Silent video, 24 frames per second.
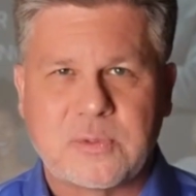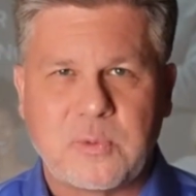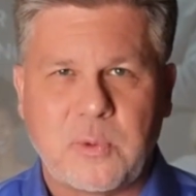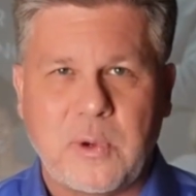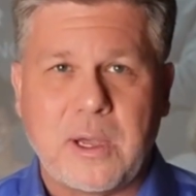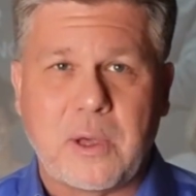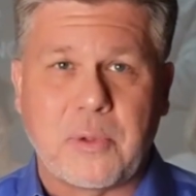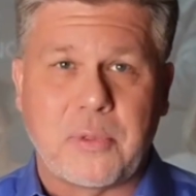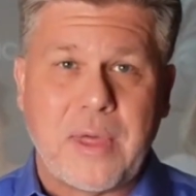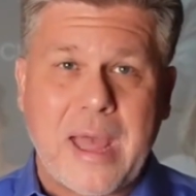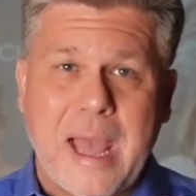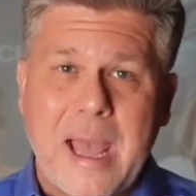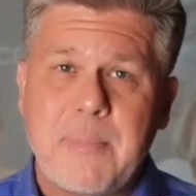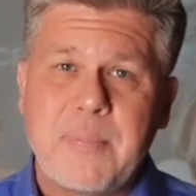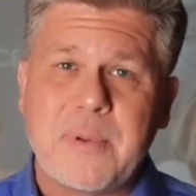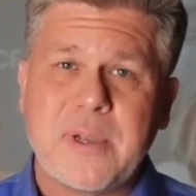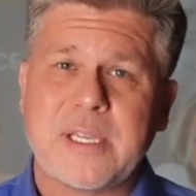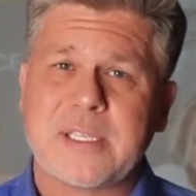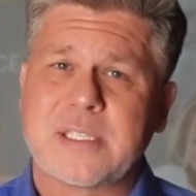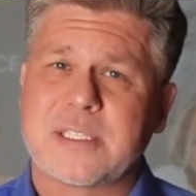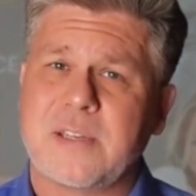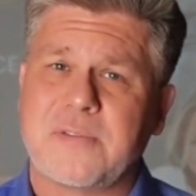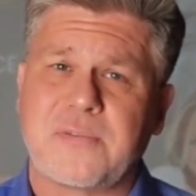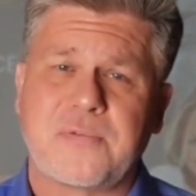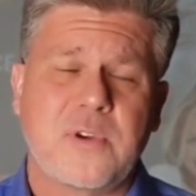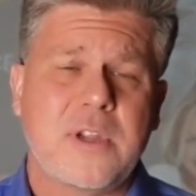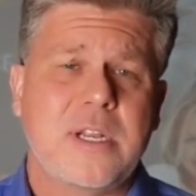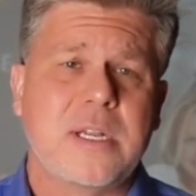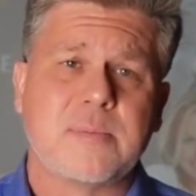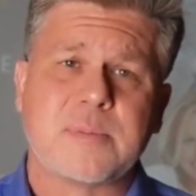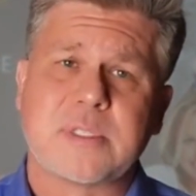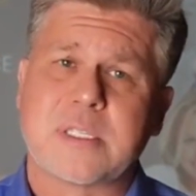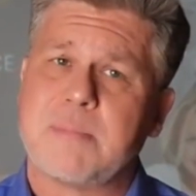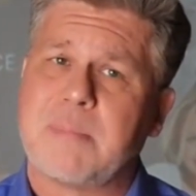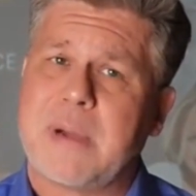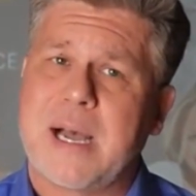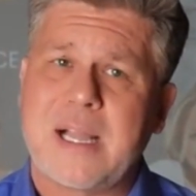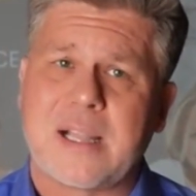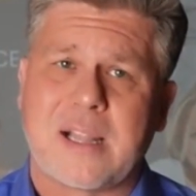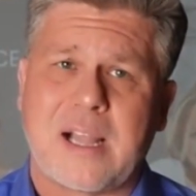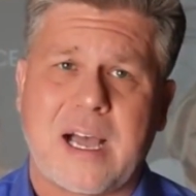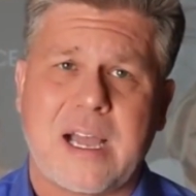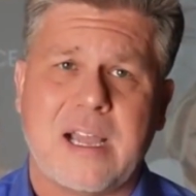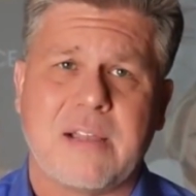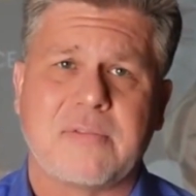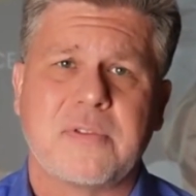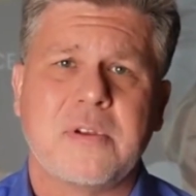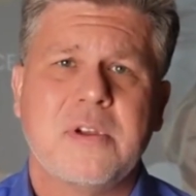wealth, happiness, and freedoms in my
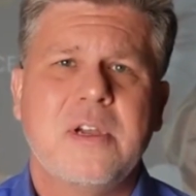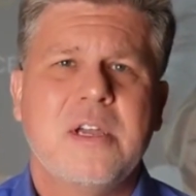life.